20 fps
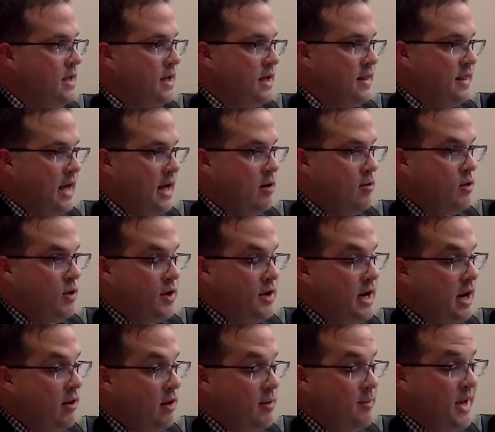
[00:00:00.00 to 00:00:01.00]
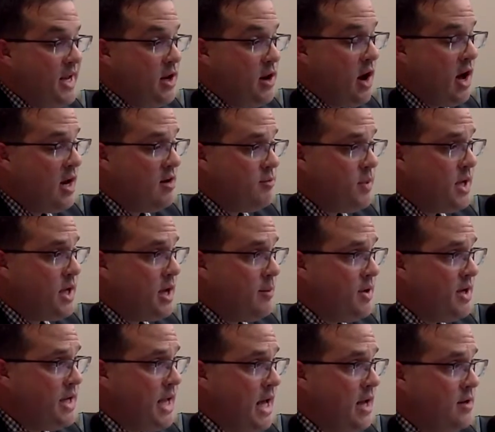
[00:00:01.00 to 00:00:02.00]
that ordinarily may not have been
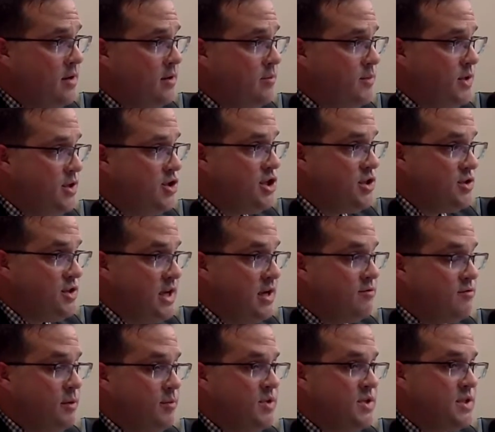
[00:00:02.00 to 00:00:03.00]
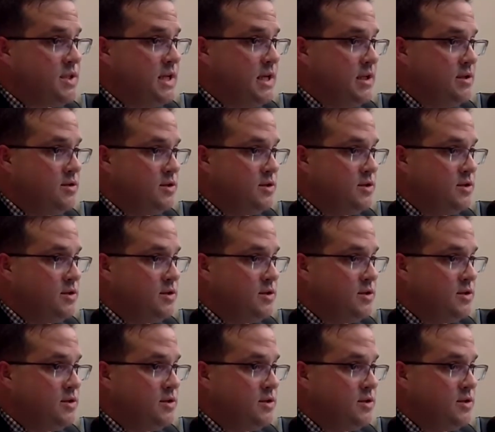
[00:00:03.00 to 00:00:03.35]
coming down to them just yet from the state.